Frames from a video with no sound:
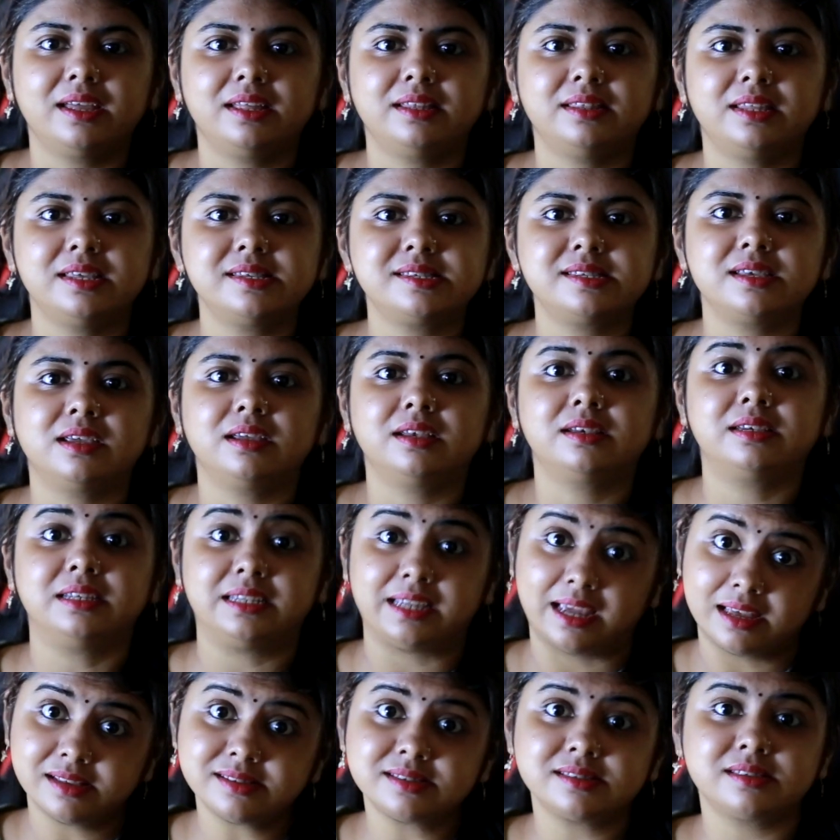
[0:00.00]
they said
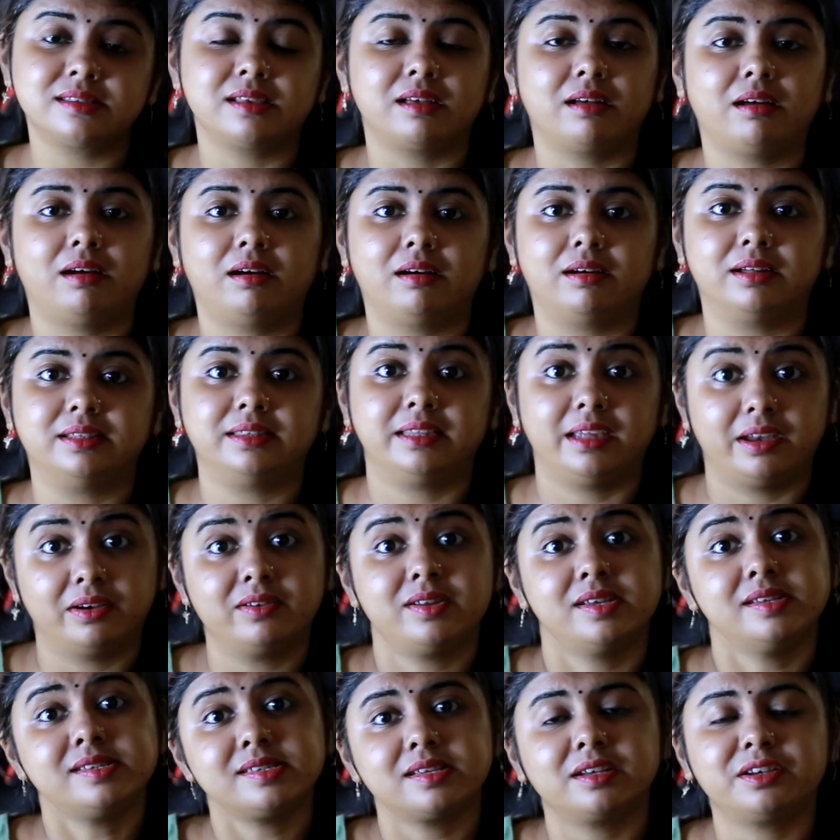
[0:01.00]
yes, there
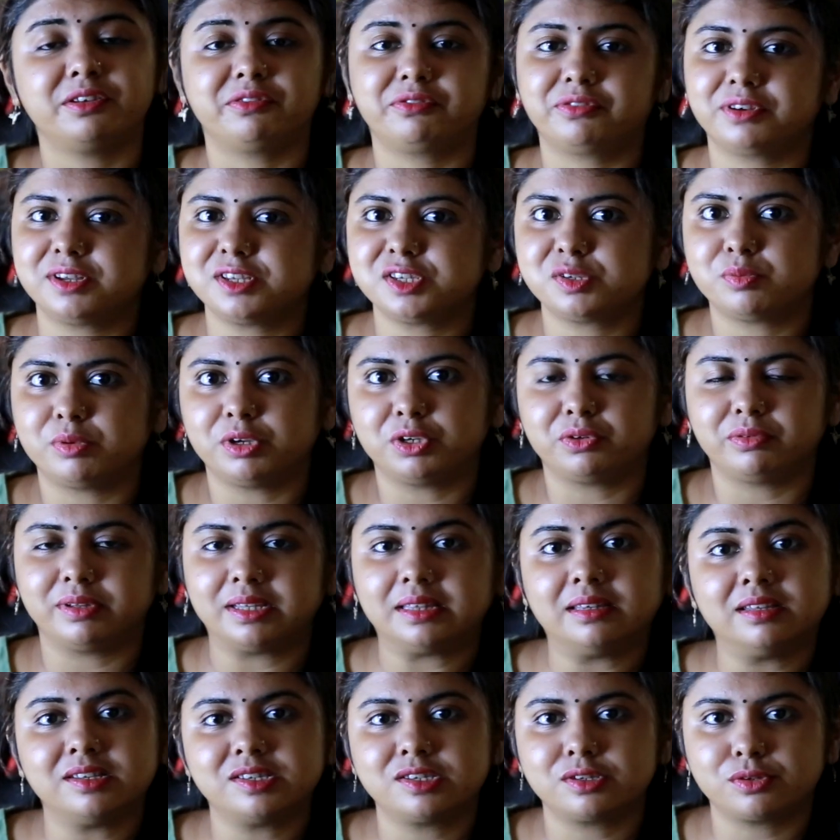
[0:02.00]
is a difference
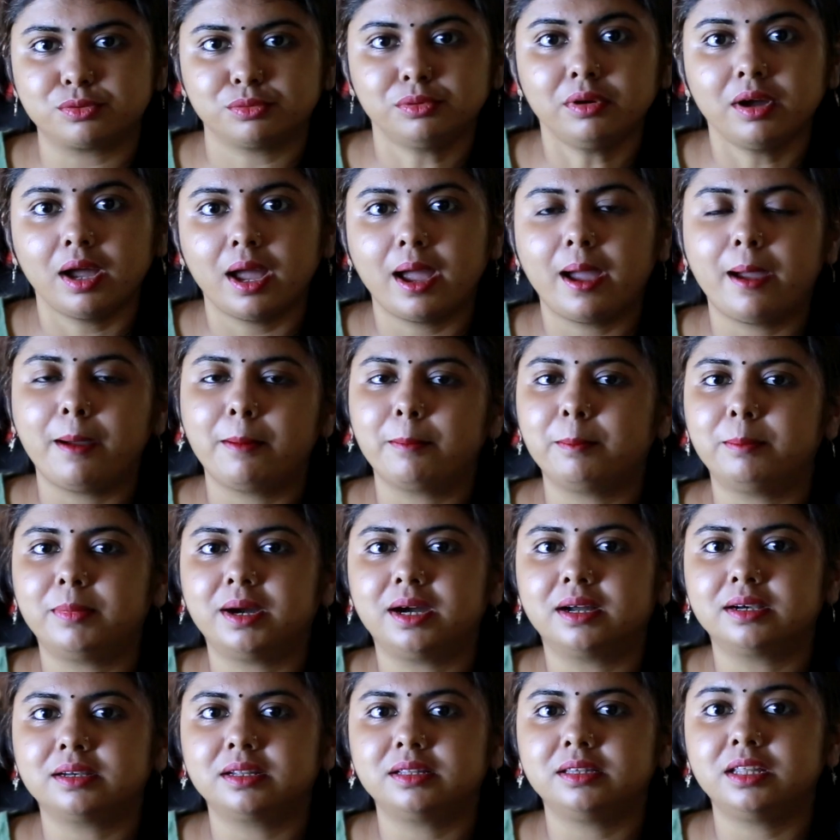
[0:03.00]
between these two.
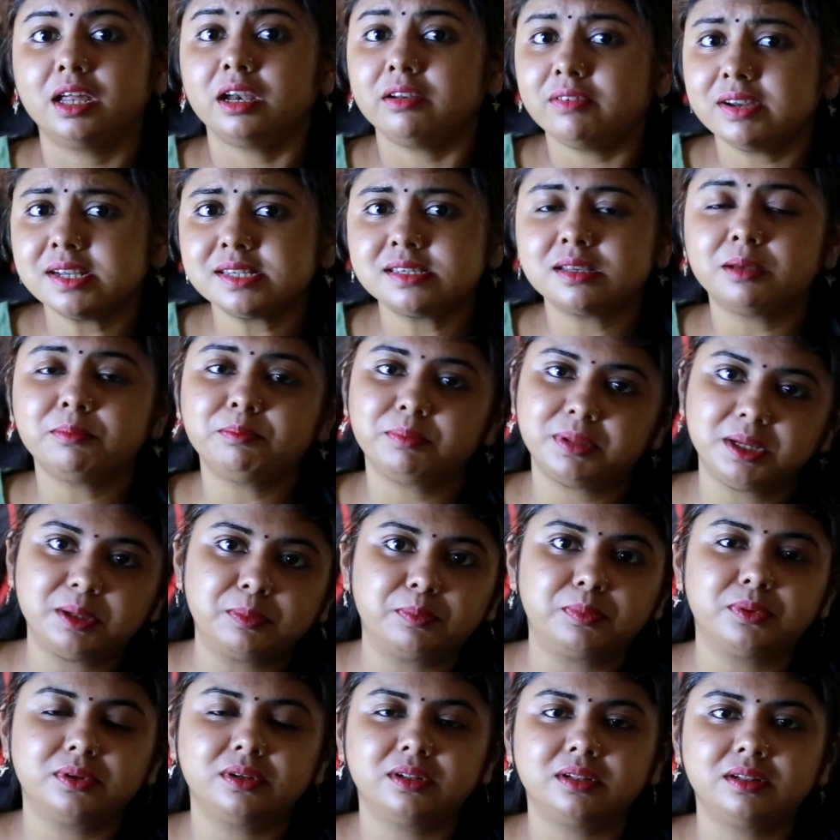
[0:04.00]
But there were some
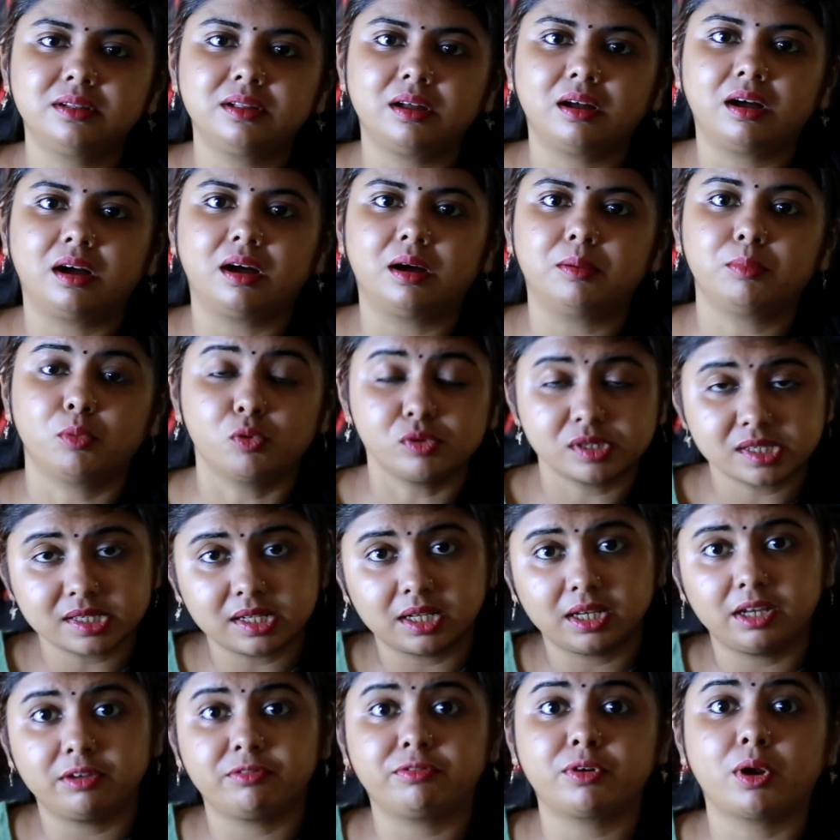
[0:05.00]
people,
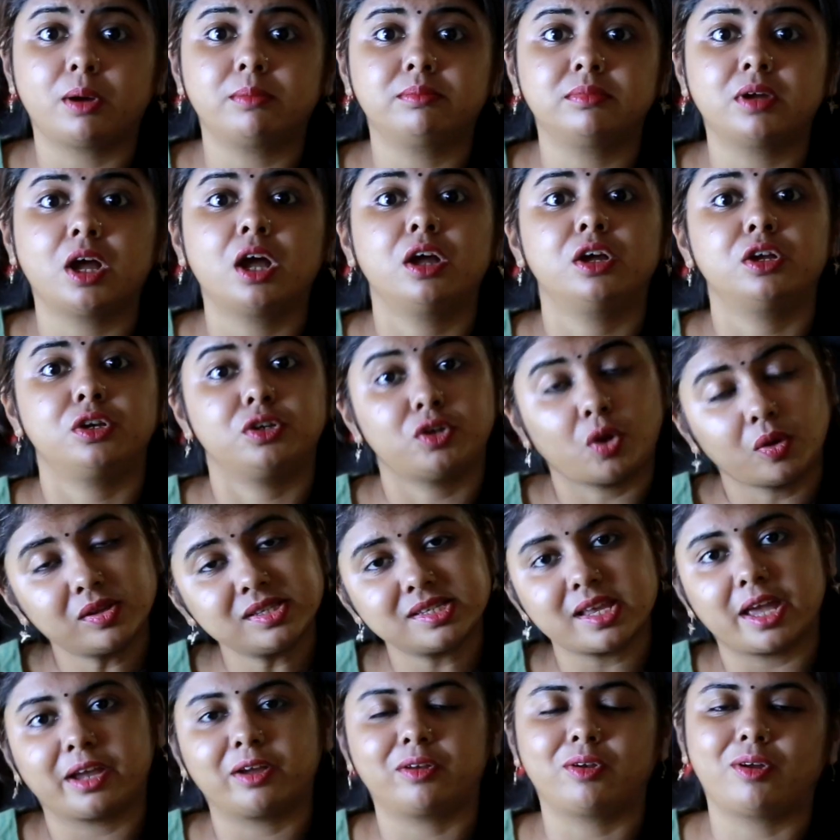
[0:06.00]
mostly from
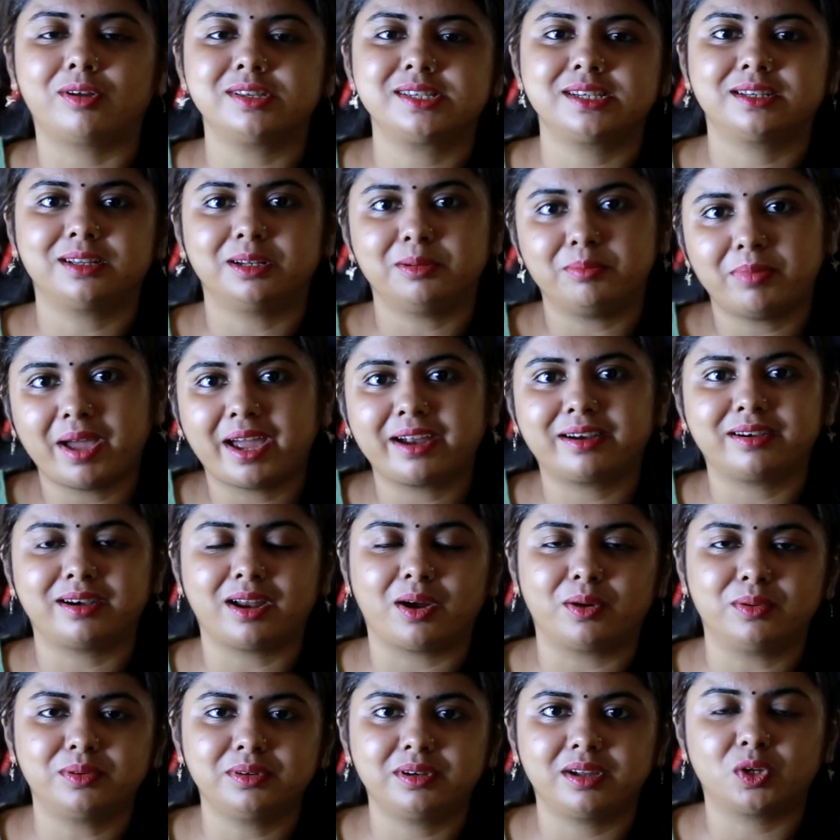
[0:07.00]
non-psychological
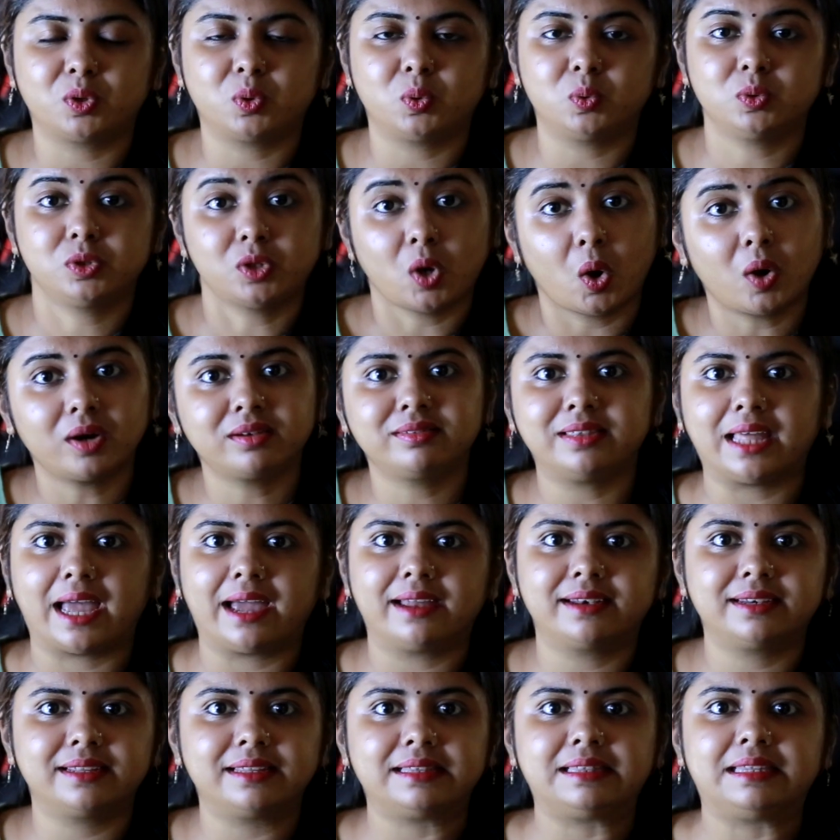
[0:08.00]
background, who thought
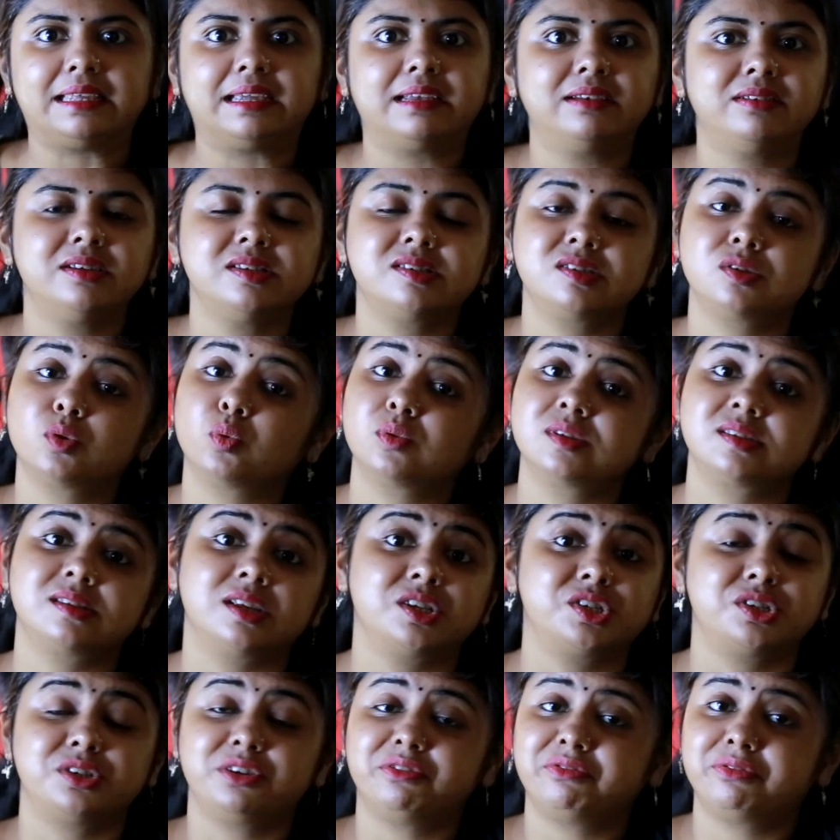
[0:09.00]
that there is no
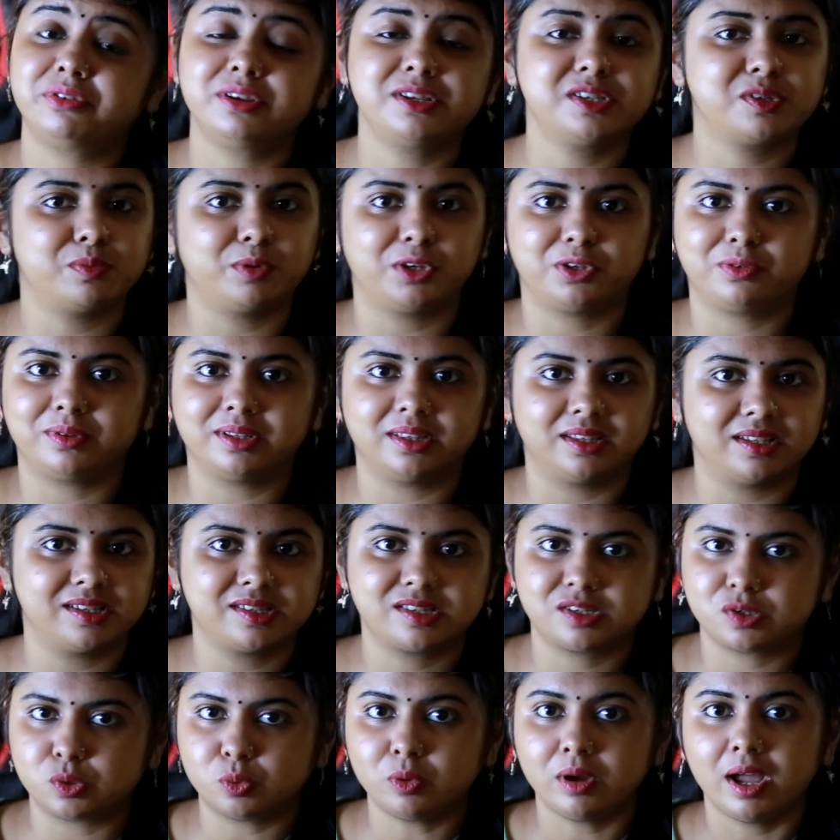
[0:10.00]
such difference between
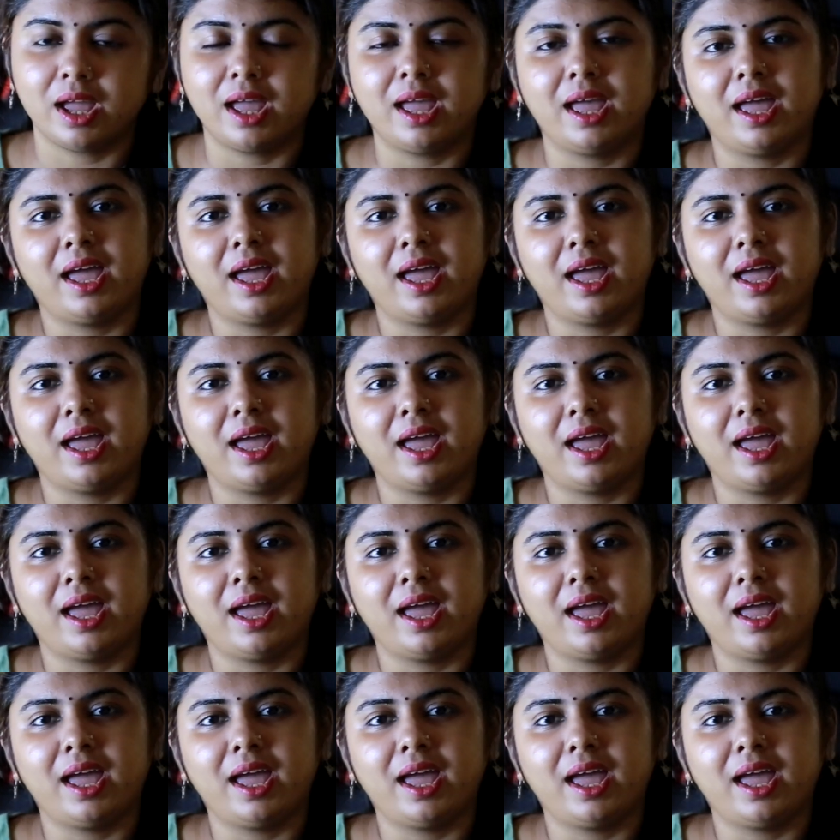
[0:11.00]
these two,